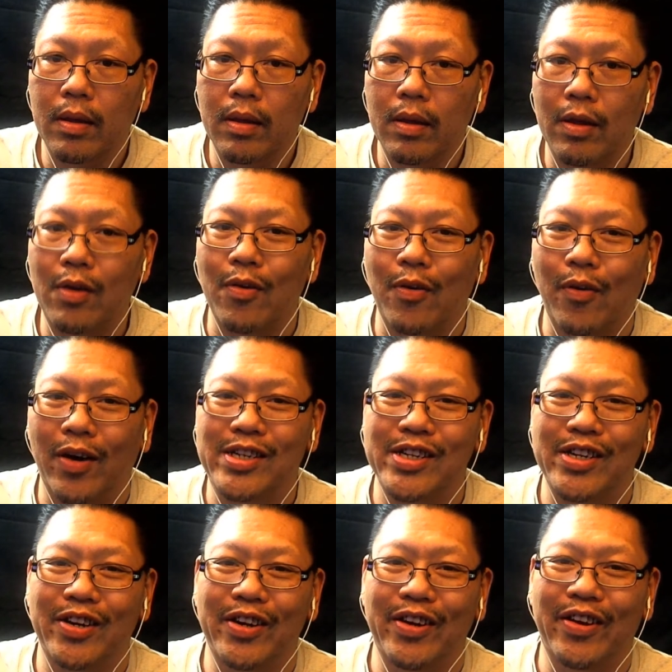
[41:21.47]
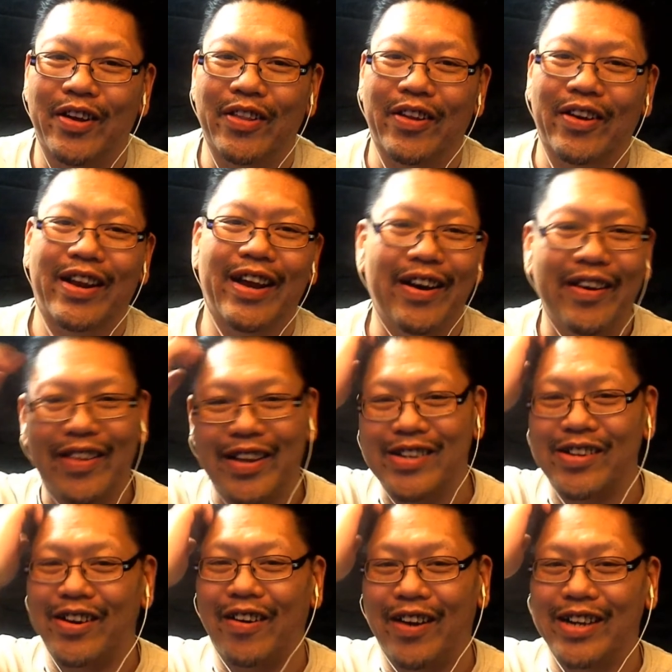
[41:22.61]
You were watching your other account. That's
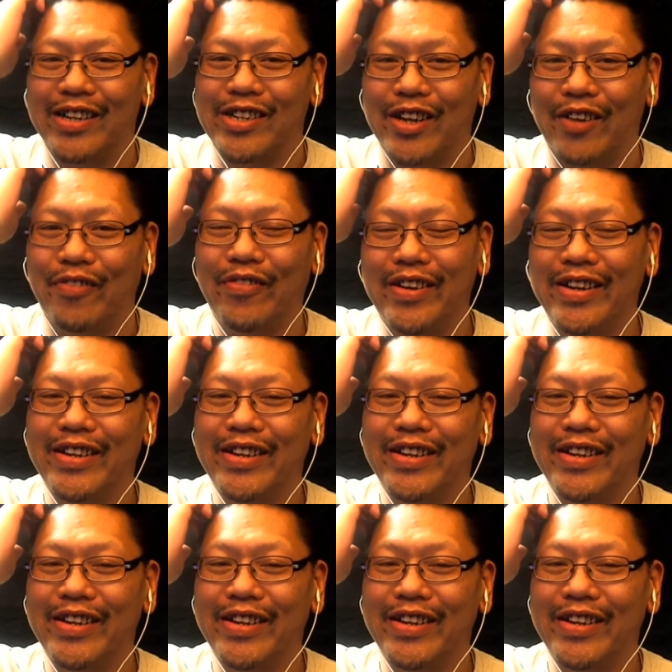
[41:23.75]
all right, Jeff.